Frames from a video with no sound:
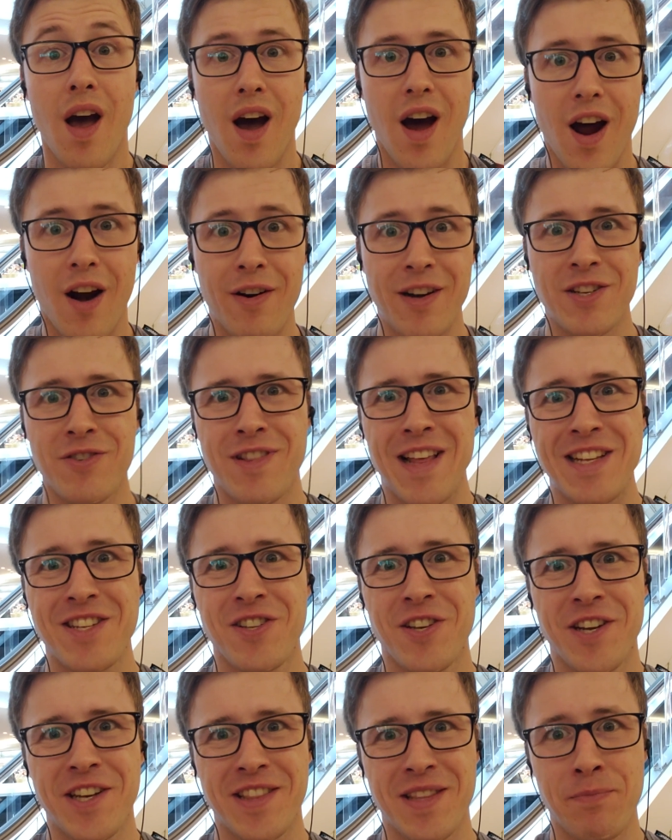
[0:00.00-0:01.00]
All right, so
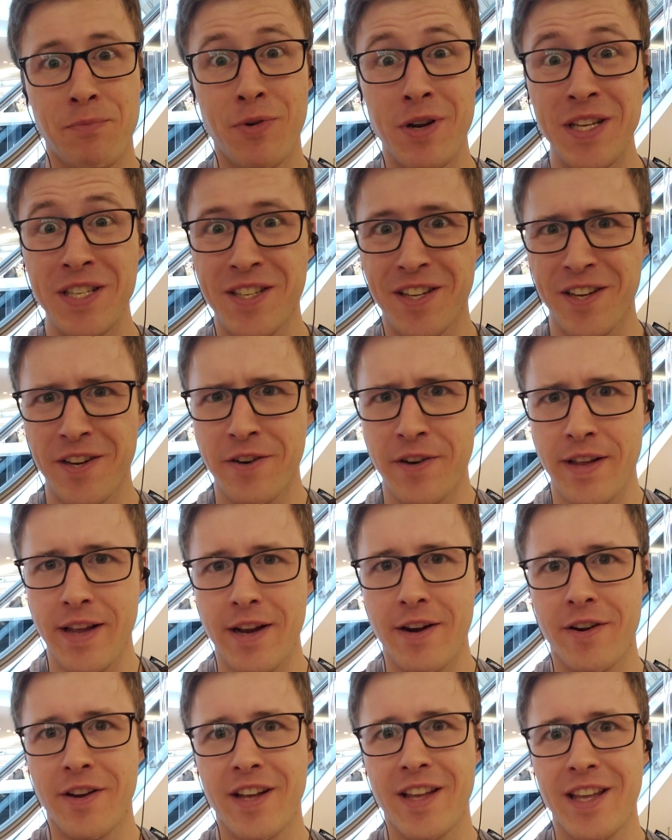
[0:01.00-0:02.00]
that's a look at the pre-security
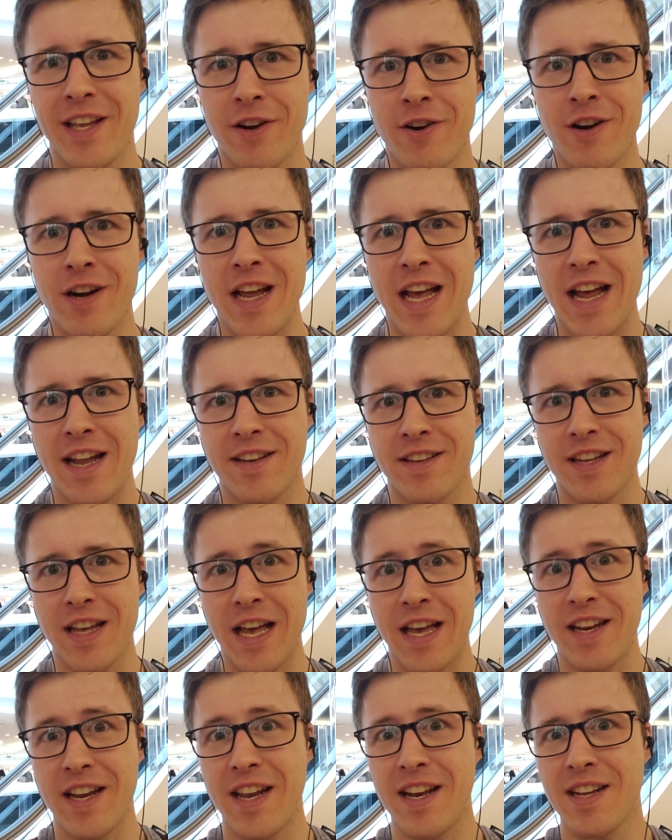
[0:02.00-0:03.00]
area here at the
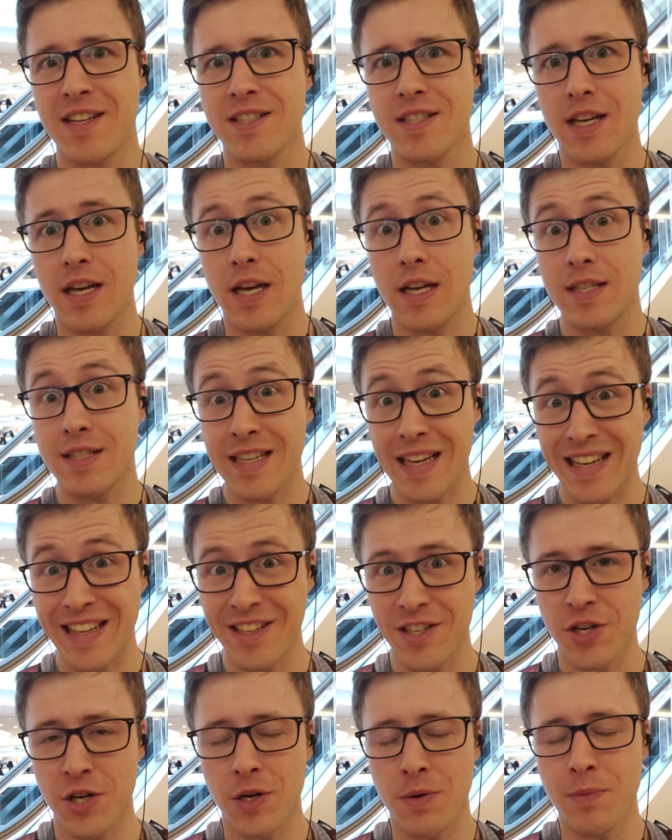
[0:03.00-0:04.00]
Haneda's
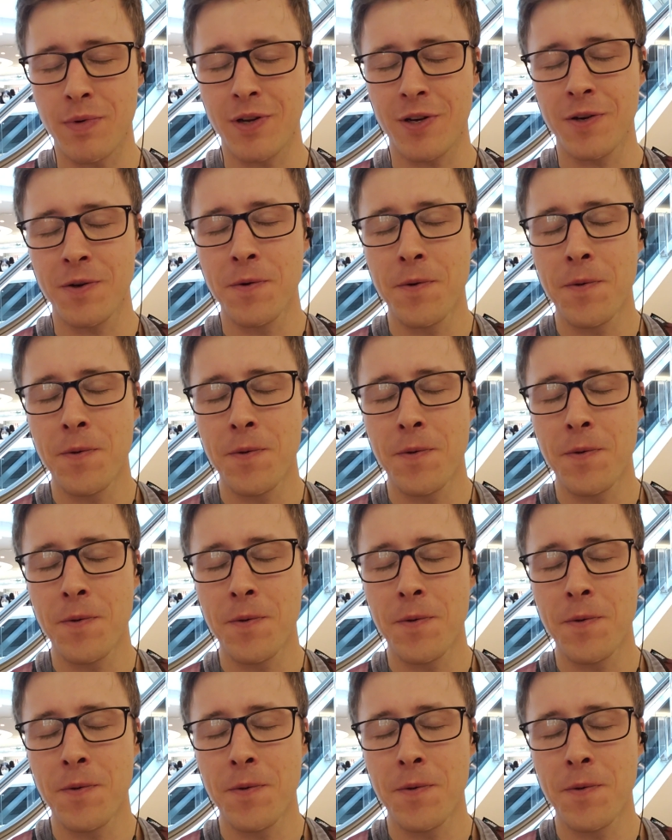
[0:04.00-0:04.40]
second terminal.